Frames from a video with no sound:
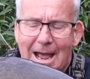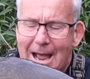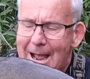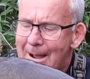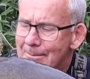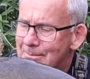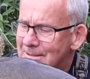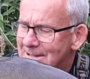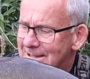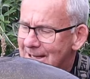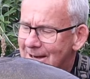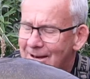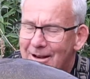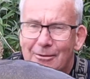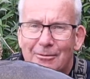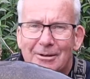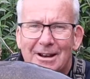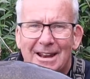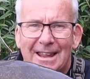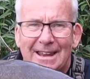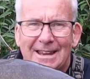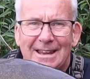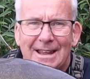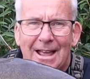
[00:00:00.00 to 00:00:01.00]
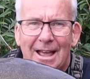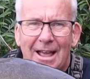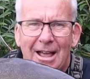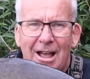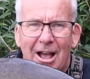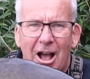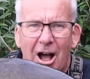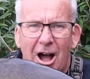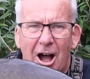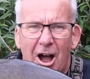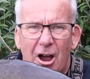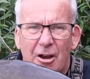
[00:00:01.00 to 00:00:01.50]
absolutely
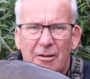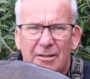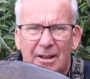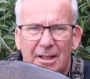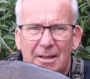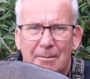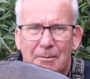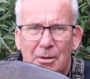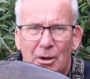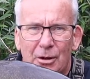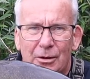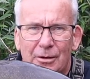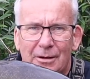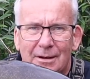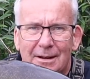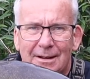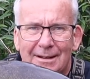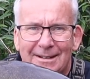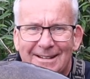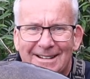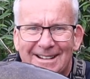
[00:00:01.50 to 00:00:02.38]
over the moon.